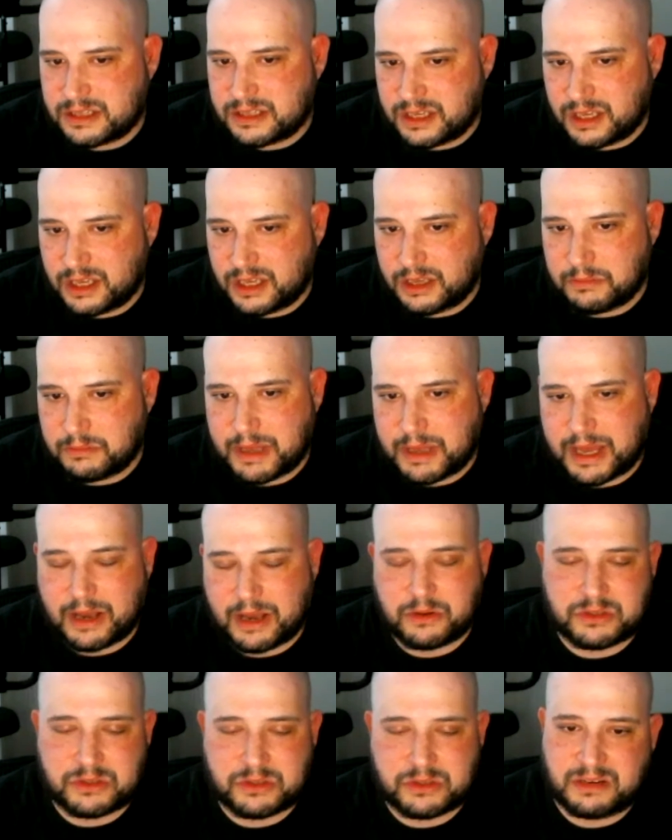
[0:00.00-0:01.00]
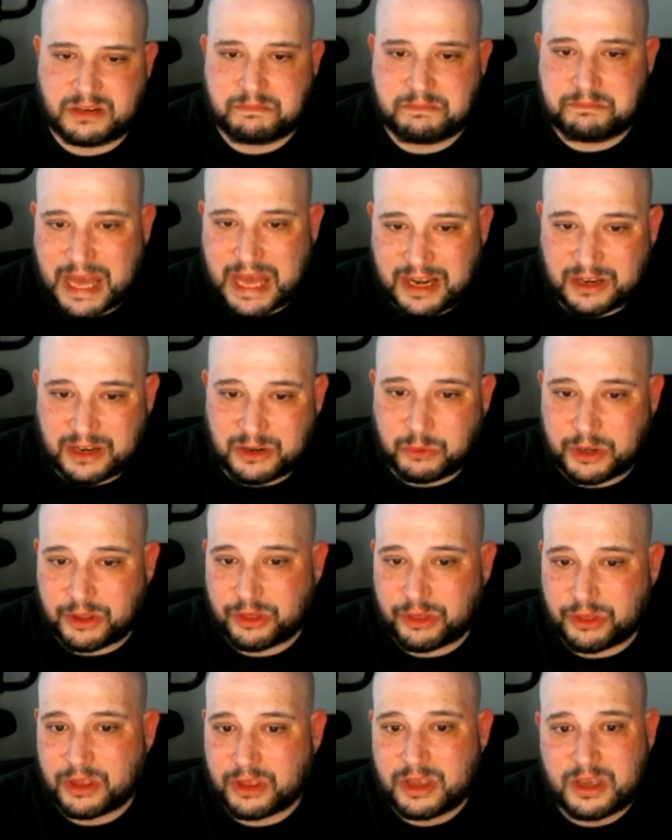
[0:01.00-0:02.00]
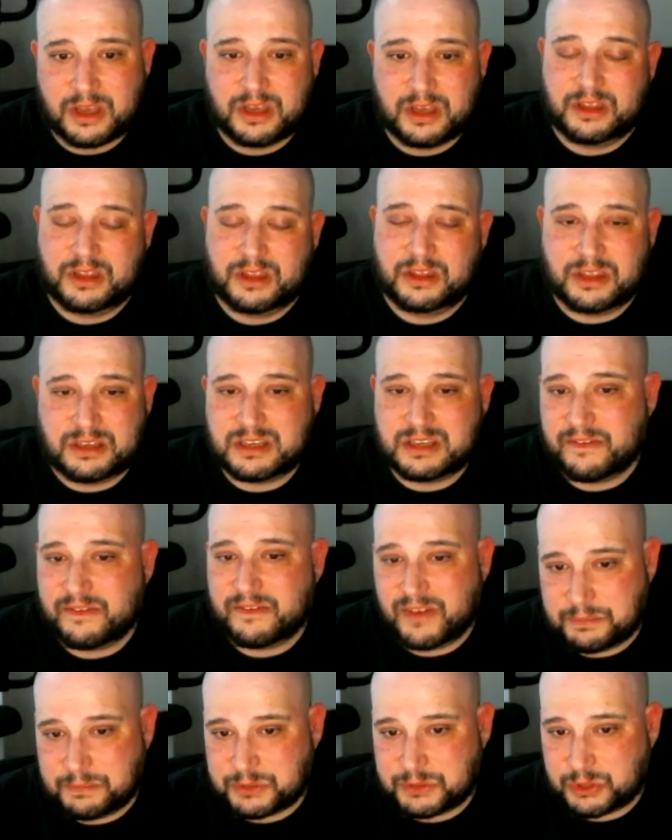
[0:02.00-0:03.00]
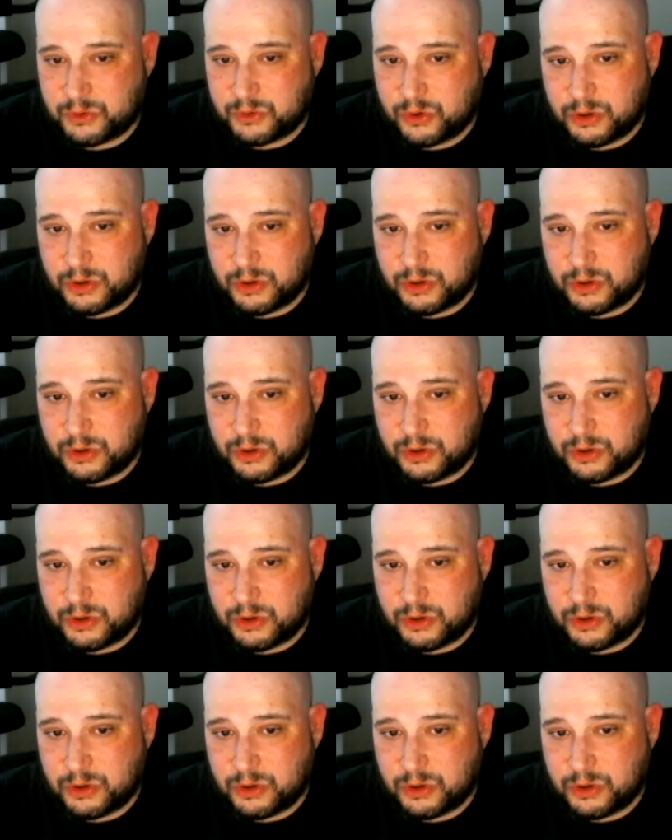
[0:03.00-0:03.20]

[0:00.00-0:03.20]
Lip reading: the DevOps group or the systems group or the SRE groups?